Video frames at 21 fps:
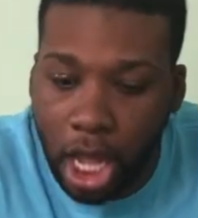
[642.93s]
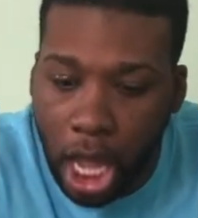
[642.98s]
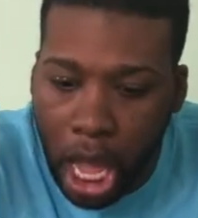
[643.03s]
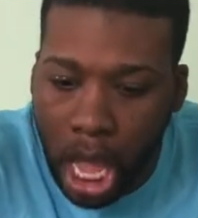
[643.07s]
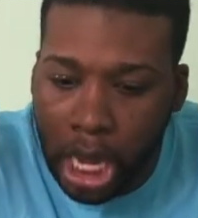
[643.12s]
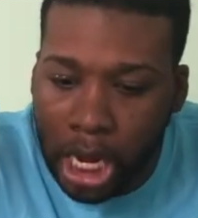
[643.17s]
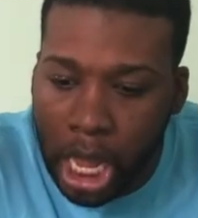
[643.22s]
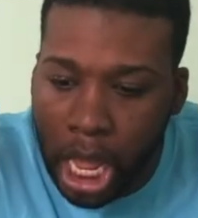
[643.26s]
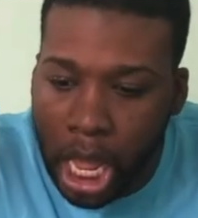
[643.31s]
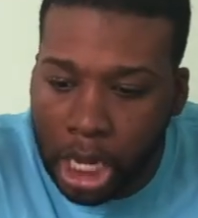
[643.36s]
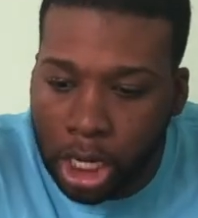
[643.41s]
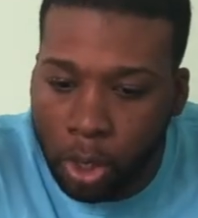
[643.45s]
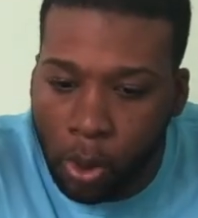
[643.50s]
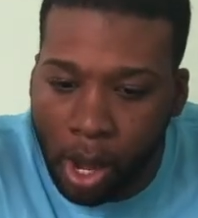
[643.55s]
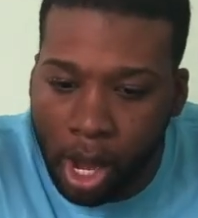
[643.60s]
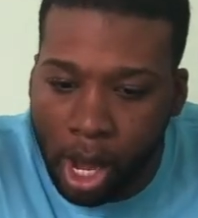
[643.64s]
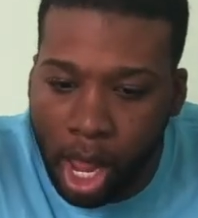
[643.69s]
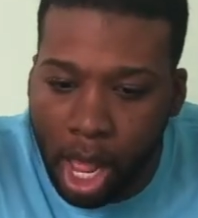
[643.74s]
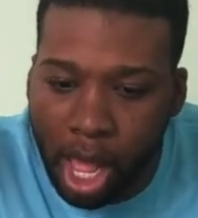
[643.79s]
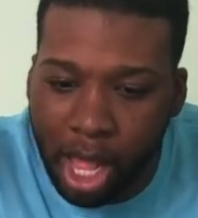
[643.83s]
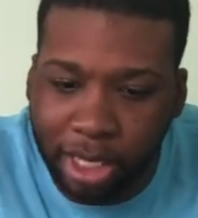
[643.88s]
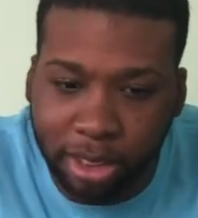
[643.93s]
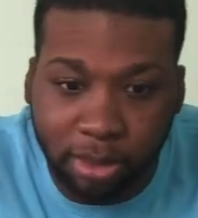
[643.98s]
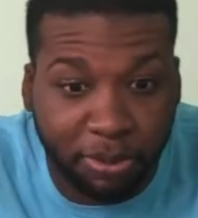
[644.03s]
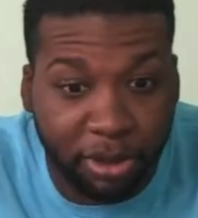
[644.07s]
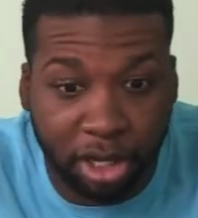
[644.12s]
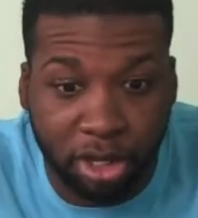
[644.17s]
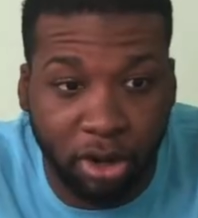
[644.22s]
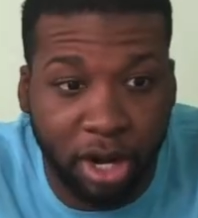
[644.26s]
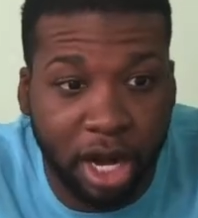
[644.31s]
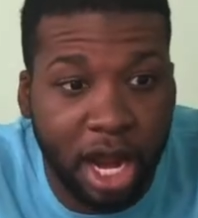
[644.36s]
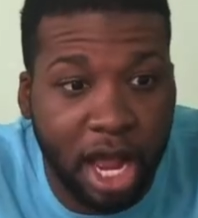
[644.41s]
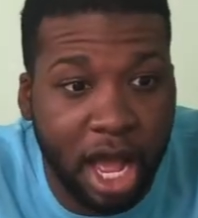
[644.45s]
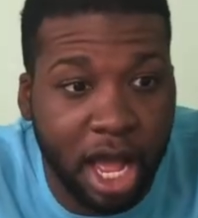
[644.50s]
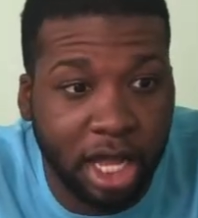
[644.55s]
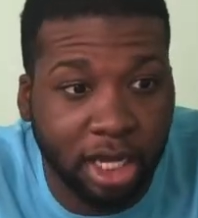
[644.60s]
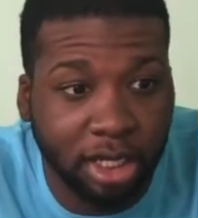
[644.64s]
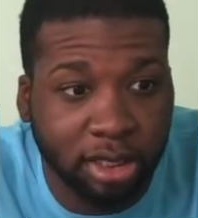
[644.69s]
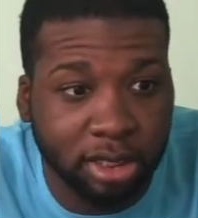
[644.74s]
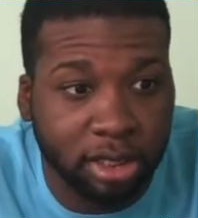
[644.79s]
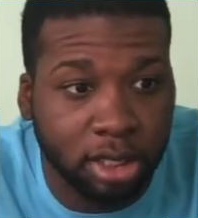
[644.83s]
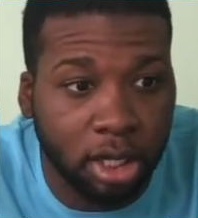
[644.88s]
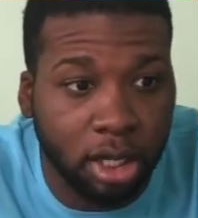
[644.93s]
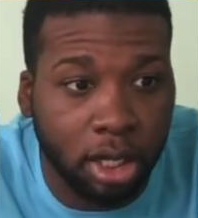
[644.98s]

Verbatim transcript: I like crayons, but crayons